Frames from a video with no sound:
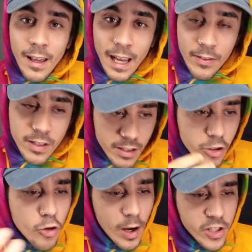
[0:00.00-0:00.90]
And this is a
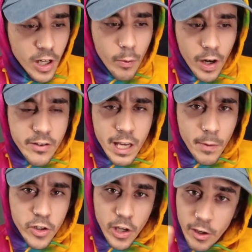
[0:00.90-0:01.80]
direction I want to take
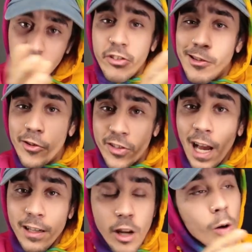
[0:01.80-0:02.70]
my channel. This is a little
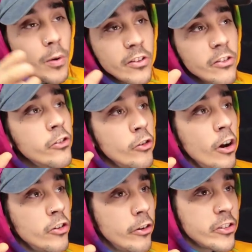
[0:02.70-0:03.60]
side note, but this is
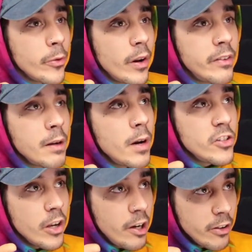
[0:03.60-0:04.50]
a direction I want to take my
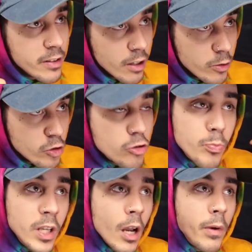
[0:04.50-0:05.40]
channel, is
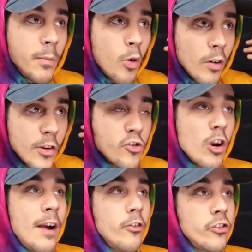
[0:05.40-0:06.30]
becoming more of a
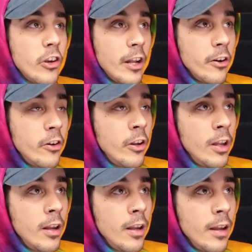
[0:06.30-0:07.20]
travel channel
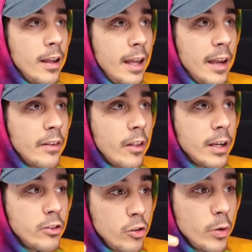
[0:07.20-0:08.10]
and
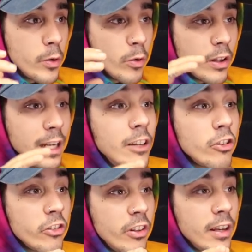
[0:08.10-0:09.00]
like doing really
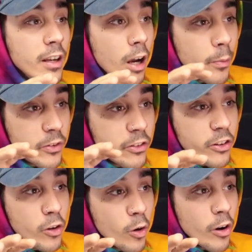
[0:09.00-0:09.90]
interesting,
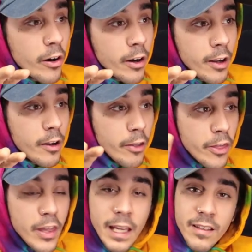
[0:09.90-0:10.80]
obscure
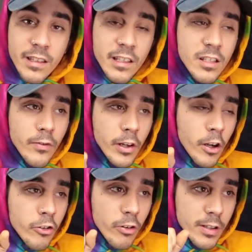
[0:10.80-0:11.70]
things in these different
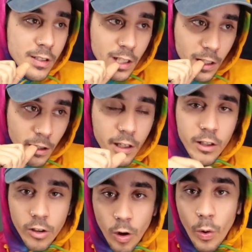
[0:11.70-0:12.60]
countries.
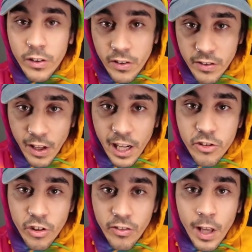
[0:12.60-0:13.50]
Like going to this
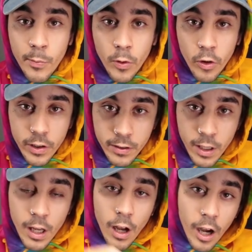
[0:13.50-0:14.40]
ancient temple and
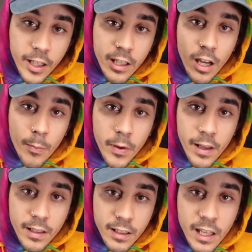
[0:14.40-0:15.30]
hiking up
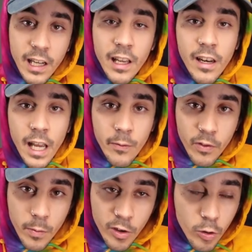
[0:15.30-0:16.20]
it and getting a name
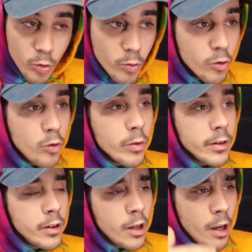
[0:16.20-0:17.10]
from a guru
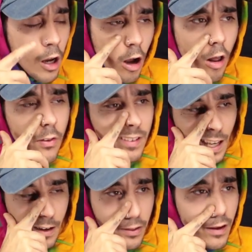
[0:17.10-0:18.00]
and all these
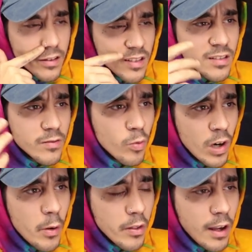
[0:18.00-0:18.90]
kind of things. This is
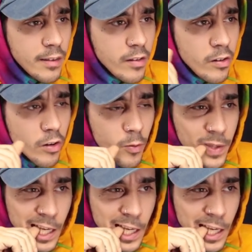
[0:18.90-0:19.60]
what I would like to do.